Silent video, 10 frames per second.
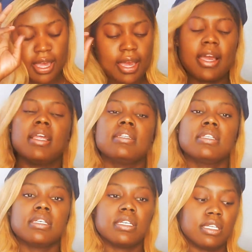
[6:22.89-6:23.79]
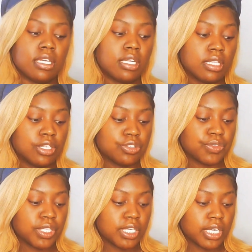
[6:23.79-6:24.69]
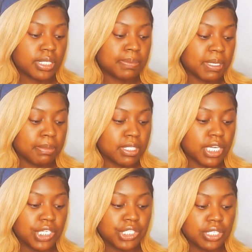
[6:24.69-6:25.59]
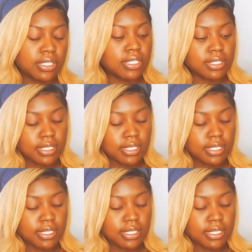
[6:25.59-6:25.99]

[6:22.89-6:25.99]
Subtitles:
And there's really nice pigmentation.